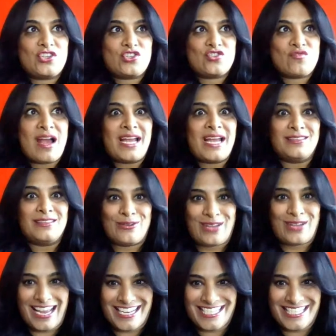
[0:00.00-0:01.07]
shrine
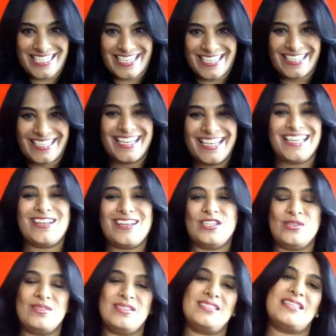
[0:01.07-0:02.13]
location. You can
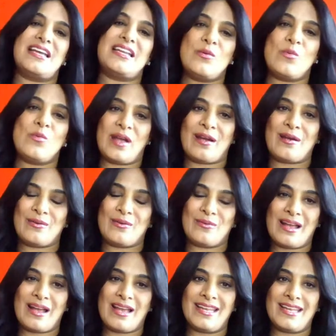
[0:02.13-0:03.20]
do this anywhere,
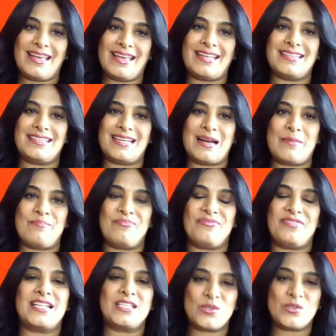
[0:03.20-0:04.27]
right? And
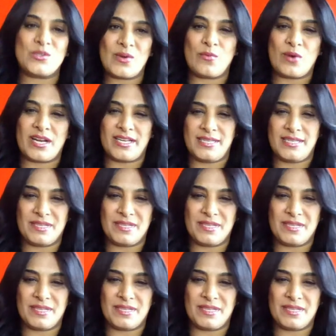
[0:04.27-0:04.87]
that's what I want to